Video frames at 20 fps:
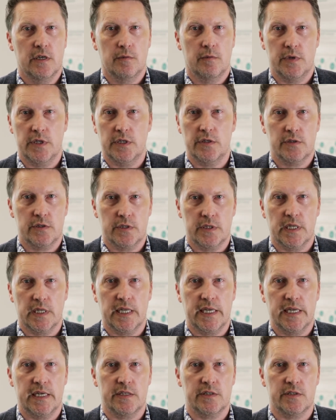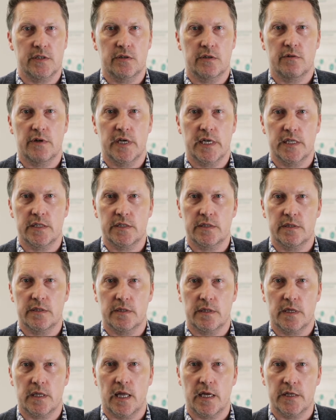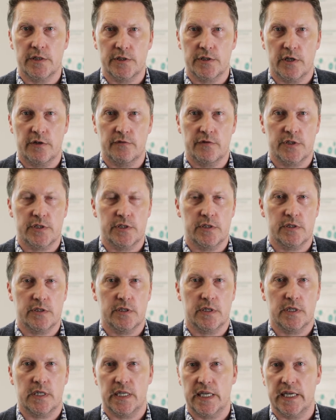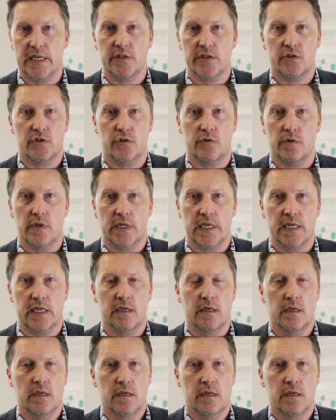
we're using the latest and greatest uh, cloud services and the latest tooling.